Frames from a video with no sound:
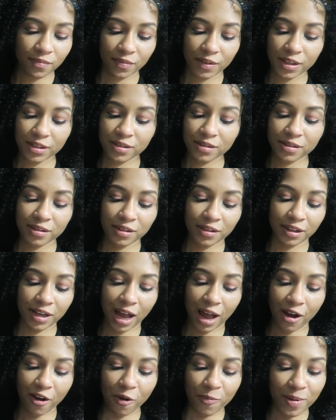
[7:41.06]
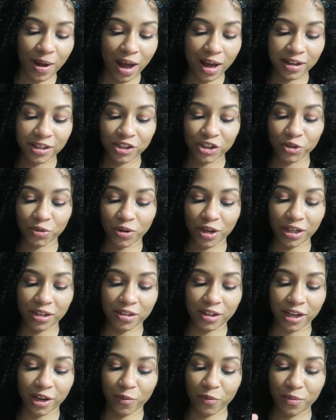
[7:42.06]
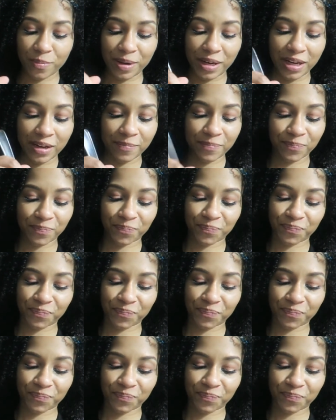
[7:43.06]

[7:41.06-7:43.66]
This is good. I hope y'all enjoy cooking with me.